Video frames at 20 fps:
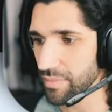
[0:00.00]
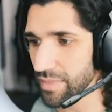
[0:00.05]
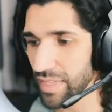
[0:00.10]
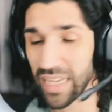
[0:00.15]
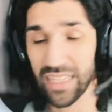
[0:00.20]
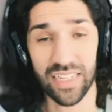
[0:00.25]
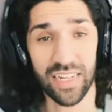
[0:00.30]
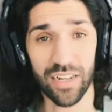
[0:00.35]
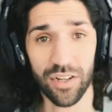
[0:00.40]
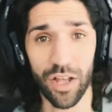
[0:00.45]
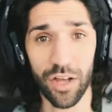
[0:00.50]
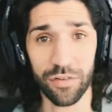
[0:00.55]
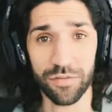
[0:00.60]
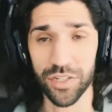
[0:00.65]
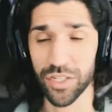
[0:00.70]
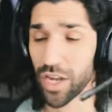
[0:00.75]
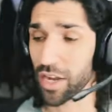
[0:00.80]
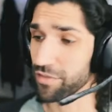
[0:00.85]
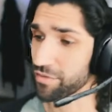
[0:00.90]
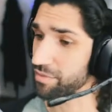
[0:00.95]
That's a little
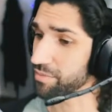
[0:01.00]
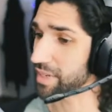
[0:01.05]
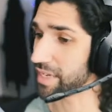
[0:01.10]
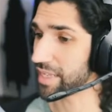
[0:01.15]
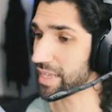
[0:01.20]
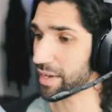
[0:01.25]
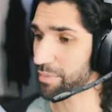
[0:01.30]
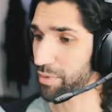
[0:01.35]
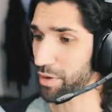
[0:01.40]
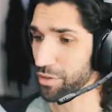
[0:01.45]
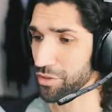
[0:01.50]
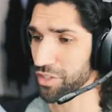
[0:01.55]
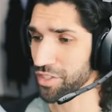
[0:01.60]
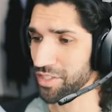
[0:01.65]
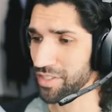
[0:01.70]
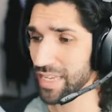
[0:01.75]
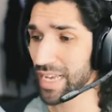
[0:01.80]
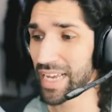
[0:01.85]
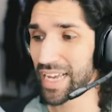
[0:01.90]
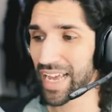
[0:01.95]
oversight from me there,
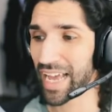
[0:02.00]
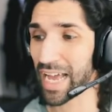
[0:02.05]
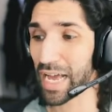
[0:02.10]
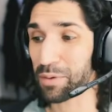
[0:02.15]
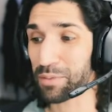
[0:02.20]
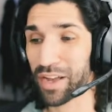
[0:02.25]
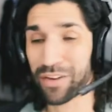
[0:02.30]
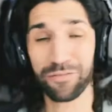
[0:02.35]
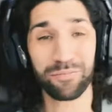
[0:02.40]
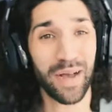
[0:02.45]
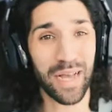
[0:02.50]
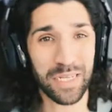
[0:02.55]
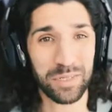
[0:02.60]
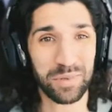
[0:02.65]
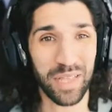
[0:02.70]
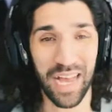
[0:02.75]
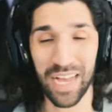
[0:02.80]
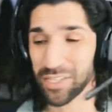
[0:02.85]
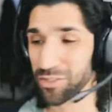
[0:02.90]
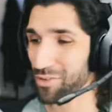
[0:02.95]
apologies. We have Pass
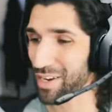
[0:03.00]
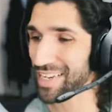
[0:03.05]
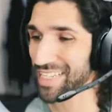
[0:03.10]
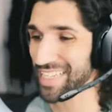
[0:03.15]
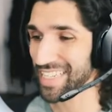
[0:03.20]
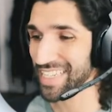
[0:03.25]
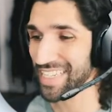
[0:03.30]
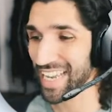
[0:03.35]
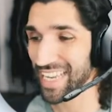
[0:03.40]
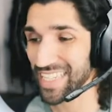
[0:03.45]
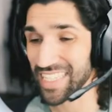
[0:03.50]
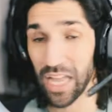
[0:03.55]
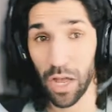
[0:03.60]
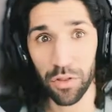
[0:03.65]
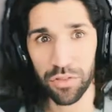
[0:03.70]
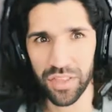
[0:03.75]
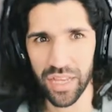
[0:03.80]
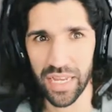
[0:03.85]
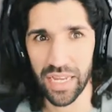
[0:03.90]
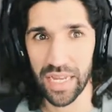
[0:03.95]
Without a Trace to stay
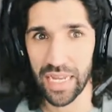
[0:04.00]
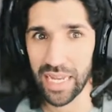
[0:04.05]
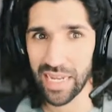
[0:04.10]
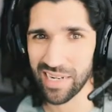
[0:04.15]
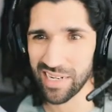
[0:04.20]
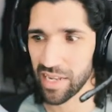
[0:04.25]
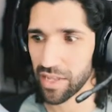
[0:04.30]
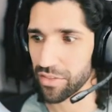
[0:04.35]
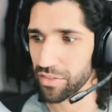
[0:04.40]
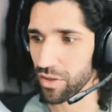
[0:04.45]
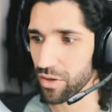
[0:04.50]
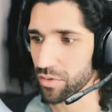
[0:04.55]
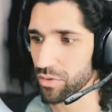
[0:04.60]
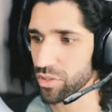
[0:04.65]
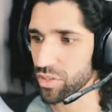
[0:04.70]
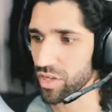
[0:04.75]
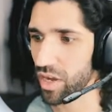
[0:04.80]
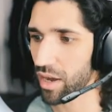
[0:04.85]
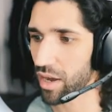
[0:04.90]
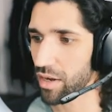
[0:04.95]
stealthy in those
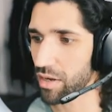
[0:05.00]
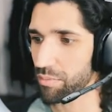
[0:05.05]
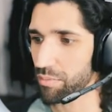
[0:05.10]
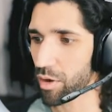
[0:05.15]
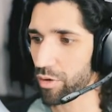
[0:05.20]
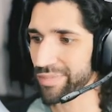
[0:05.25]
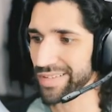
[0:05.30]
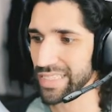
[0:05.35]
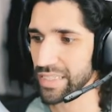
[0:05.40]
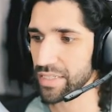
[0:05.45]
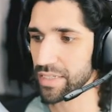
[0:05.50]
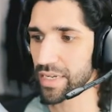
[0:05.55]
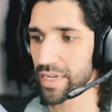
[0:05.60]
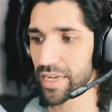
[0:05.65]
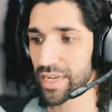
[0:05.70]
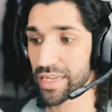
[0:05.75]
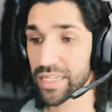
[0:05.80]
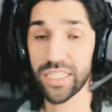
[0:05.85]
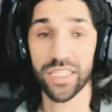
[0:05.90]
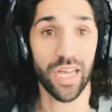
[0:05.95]
dark moments.
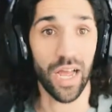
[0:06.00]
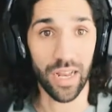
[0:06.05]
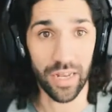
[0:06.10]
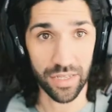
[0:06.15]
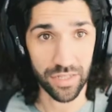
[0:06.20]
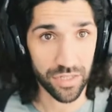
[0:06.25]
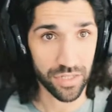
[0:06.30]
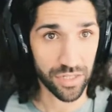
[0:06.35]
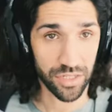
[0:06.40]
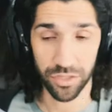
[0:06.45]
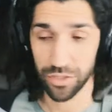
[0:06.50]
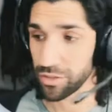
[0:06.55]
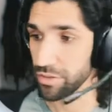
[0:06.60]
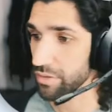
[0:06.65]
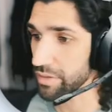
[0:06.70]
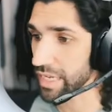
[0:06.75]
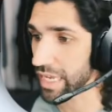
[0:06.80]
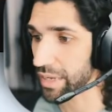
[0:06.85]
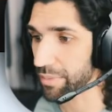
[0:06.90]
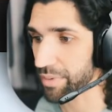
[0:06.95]
Silence to
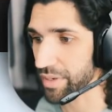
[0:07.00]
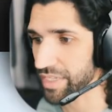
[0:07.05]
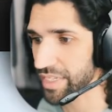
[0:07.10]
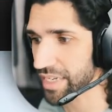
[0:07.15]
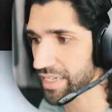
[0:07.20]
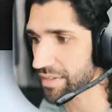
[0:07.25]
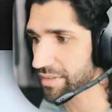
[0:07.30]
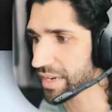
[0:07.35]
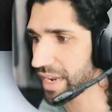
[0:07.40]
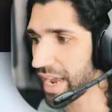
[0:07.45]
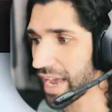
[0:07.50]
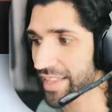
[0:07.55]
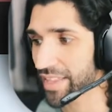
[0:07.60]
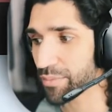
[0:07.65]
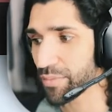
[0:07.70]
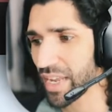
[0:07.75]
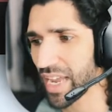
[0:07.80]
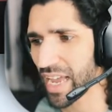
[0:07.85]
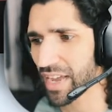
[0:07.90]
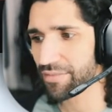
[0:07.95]
keep us hidden. And then
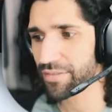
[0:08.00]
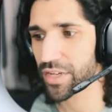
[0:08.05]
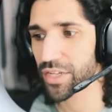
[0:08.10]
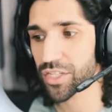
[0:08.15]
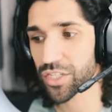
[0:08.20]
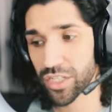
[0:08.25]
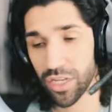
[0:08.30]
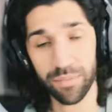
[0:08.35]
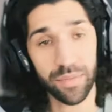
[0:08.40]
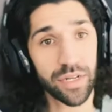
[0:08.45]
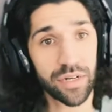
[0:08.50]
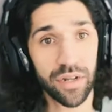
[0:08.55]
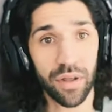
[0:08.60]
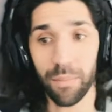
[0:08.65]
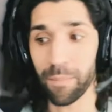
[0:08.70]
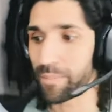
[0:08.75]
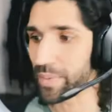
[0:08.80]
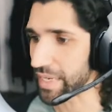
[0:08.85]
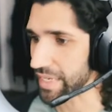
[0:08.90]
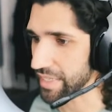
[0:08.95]
we have Summon
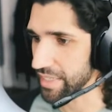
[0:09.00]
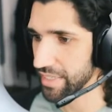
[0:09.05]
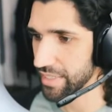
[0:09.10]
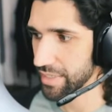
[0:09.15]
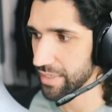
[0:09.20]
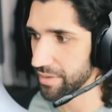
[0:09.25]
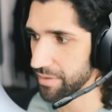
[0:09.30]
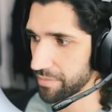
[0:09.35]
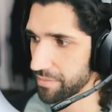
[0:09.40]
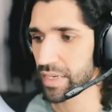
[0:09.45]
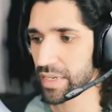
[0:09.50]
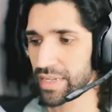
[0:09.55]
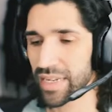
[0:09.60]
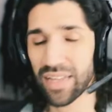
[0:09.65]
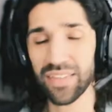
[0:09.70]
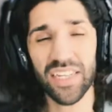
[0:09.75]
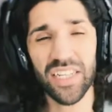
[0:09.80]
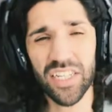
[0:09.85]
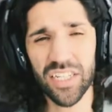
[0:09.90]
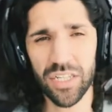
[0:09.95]
Beast. Now
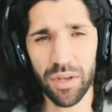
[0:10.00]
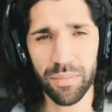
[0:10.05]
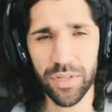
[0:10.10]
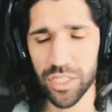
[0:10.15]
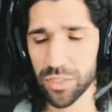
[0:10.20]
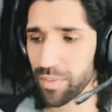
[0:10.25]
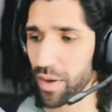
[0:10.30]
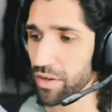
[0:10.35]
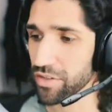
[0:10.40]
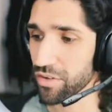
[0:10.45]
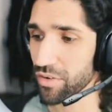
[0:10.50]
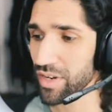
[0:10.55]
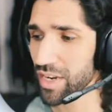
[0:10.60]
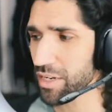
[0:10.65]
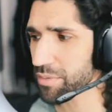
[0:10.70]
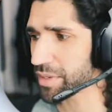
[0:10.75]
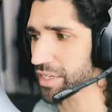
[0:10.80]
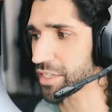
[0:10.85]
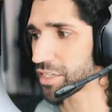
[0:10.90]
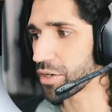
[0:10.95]
these summon spells are a
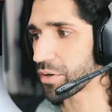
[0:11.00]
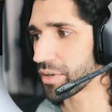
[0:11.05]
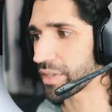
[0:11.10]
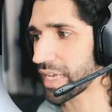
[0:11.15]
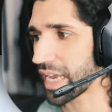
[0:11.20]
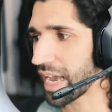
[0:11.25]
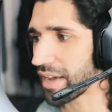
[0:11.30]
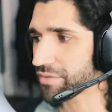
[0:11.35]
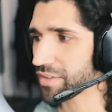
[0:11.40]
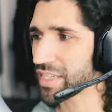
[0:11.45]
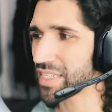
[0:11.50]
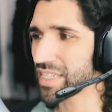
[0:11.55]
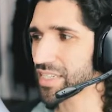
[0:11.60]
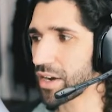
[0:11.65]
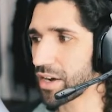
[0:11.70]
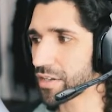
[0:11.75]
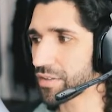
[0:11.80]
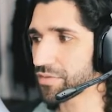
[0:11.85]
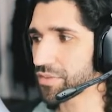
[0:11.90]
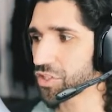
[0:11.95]
little bit new, and they have these
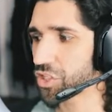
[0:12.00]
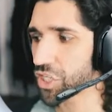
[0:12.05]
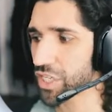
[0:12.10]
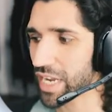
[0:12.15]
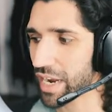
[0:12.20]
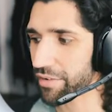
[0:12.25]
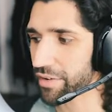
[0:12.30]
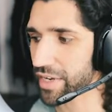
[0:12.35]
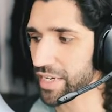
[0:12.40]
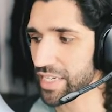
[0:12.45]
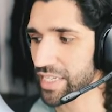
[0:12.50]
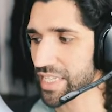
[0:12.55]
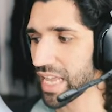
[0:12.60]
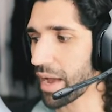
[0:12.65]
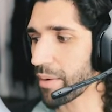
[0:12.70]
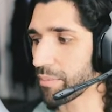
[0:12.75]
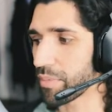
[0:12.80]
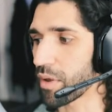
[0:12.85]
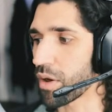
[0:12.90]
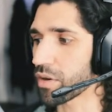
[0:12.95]
kind of generic
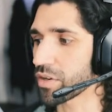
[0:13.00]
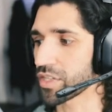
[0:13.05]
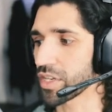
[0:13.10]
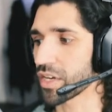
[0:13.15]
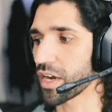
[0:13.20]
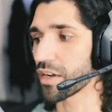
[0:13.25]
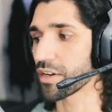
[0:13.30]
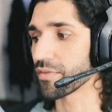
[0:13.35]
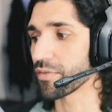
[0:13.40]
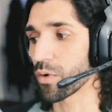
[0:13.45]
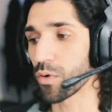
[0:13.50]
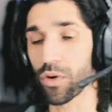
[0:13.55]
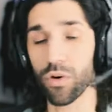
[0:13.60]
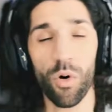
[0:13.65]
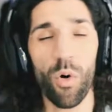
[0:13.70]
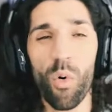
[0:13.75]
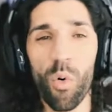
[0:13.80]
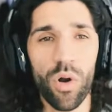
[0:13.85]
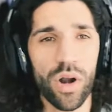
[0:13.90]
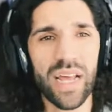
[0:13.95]
stat blocks that kind of are
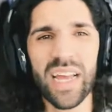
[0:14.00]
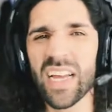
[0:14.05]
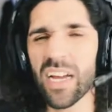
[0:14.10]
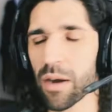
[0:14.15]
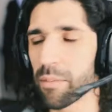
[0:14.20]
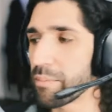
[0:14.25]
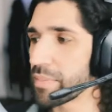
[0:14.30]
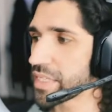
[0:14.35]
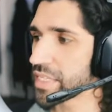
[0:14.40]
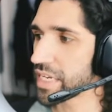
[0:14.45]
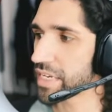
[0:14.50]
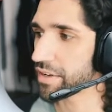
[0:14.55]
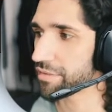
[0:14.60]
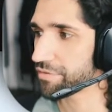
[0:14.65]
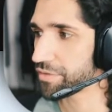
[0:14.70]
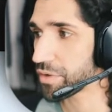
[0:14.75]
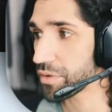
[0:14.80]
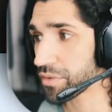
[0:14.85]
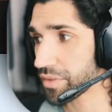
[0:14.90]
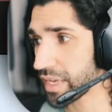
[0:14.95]
all encompassing a
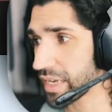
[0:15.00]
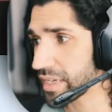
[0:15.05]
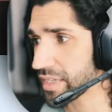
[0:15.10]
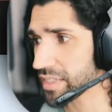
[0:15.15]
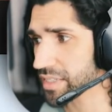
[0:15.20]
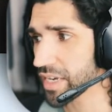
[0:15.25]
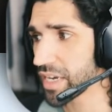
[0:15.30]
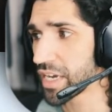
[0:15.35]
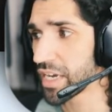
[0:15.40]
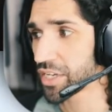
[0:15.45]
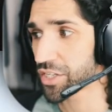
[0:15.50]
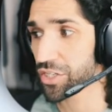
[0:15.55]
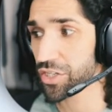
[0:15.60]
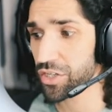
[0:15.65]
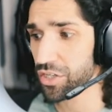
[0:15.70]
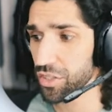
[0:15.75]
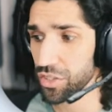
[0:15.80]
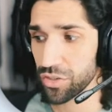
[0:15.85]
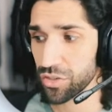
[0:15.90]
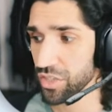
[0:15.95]
few things. So you
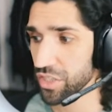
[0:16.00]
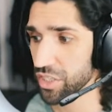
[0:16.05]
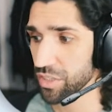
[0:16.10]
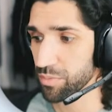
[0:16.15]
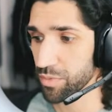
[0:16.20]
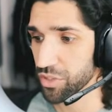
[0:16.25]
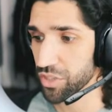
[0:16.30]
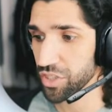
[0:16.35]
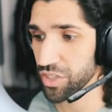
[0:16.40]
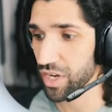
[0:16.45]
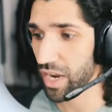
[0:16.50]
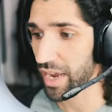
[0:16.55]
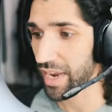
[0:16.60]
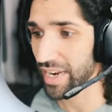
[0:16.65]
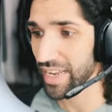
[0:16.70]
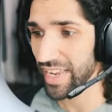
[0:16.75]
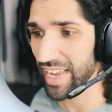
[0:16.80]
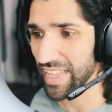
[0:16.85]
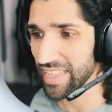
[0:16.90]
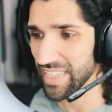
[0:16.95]
could use this as much as you like.
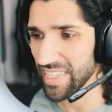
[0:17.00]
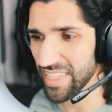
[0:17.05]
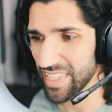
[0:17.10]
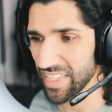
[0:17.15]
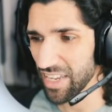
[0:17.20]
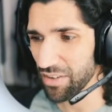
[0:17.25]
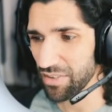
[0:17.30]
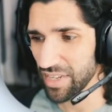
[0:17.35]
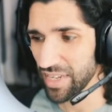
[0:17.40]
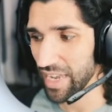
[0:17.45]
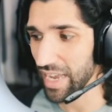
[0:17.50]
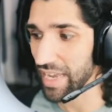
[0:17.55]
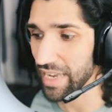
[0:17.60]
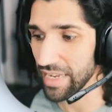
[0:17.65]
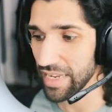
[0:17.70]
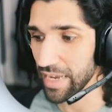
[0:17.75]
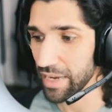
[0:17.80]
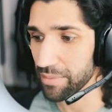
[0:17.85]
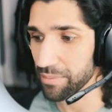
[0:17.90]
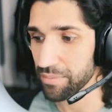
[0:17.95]
And again, this is only
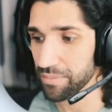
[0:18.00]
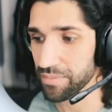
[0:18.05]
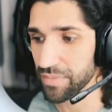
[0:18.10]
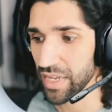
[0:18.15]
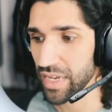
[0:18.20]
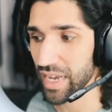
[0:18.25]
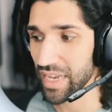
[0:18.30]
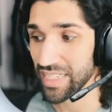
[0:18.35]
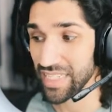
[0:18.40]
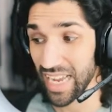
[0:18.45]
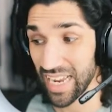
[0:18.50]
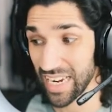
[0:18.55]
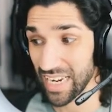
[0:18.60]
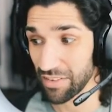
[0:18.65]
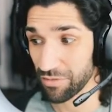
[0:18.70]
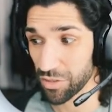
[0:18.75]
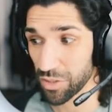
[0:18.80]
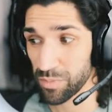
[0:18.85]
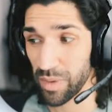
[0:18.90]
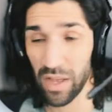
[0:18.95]
a second
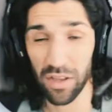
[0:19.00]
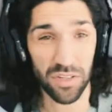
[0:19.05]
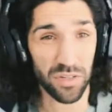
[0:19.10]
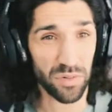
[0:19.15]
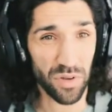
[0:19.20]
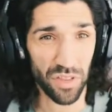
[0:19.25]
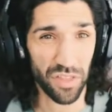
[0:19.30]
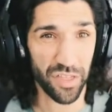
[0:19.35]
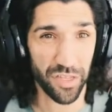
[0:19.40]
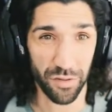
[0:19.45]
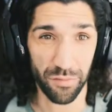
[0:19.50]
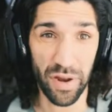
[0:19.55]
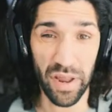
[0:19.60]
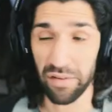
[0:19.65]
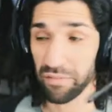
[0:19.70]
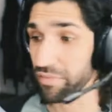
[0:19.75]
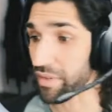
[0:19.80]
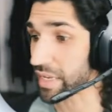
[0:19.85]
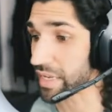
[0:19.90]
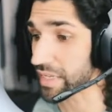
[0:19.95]
level spell, so we've got 3
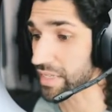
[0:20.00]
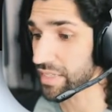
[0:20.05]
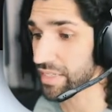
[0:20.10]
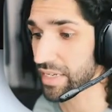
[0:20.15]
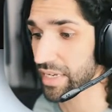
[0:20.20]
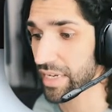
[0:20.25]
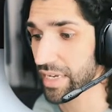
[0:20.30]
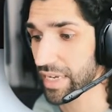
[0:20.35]
of these.